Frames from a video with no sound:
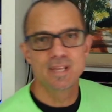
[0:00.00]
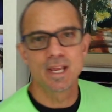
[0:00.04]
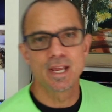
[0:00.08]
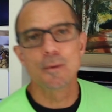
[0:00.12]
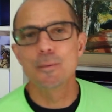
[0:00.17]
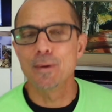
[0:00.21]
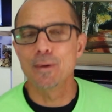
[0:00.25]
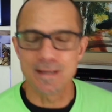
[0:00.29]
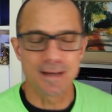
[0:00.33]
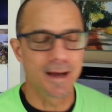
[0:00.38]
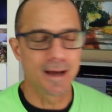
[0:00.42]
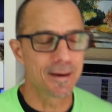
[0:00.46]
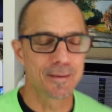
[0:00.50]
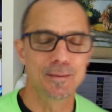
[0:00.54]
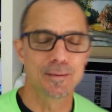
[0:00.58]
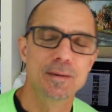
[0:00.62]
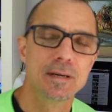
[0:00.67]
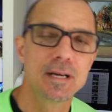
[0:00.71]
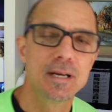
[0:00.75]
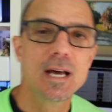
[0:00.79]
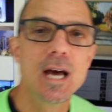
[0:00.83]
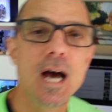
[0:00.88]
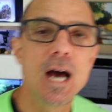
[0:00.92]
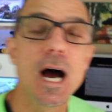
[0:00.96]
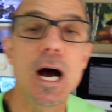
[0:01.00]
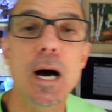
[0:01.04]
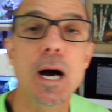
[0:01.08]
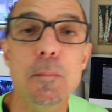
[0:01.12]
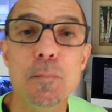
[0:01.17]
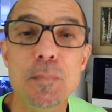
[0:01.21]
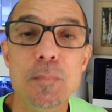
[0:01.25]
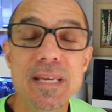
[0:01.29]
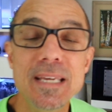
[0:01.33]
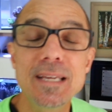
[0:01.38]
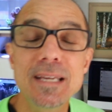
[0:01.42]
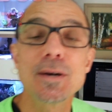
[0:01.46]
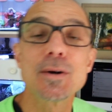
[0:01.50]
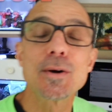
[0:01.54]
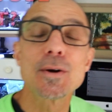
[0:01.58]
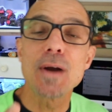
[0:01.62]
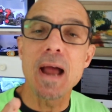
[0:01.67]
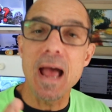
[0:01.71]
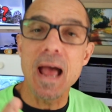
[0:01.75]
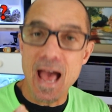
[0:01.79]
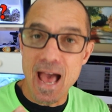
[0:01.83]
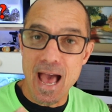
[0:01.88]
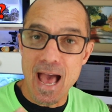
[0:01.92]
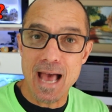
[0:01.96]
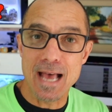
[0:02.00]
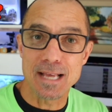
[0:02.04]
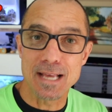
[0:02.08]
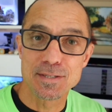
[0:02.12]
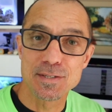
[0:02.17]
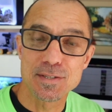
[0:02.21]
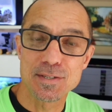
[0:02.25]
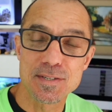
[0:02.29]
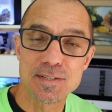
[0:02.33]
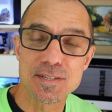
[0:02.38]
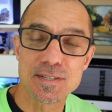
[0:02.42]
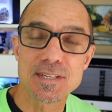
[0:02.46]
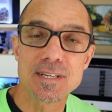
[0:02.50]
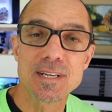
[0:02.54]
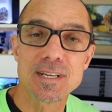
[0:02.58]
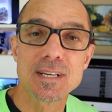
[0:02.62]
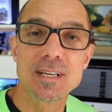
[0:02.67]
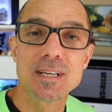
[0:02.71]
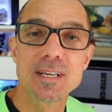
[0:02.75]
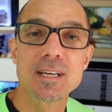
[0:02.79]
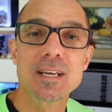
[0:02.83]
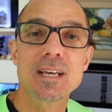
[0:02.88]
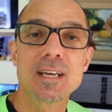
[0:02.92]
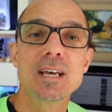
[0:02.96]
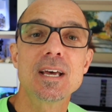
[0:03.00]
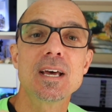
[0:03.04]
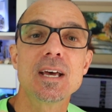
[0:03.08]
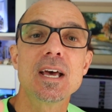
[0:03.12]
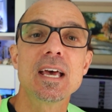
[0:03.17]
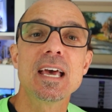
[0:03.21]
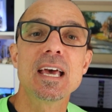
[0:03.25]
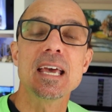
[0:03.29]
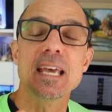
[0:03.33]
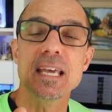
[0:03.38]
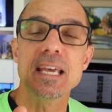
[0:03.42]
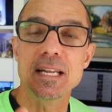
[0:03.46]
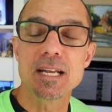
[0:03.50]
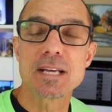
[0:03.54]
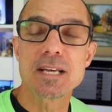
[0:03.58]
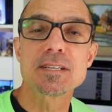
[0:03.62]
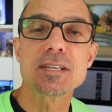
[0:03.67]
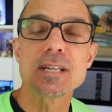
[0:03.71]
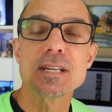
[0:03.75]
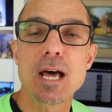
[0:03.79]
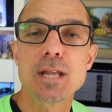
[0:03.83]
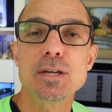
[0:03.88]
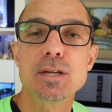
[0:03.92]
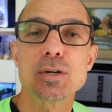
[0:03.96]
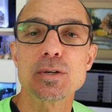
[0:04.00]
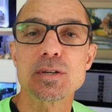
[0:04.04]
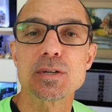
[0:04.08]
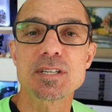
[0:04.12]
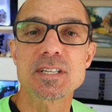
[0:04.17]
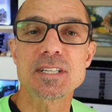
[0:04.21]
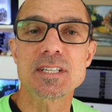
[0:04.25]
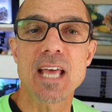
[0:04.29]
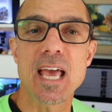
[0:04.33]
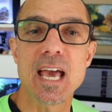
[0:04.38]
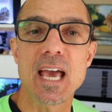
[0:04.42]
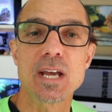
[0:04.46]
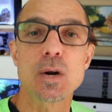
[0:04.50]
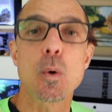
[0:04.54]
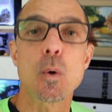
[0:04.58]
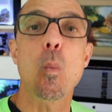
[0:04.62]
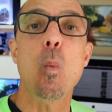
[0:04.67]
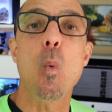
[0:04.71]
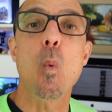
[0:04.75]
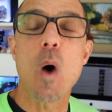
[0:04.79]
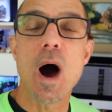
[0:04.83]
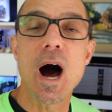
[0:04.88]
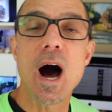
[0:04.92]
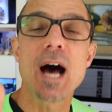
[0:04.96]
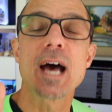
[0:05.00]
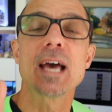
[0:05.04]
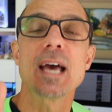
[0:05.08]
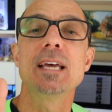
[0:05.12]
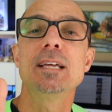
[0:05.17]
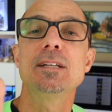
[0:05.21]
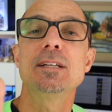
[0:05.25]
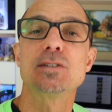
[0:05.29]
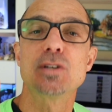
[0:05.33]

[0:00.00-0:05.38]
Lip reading: here we go. Amir asks, he doesn't understand why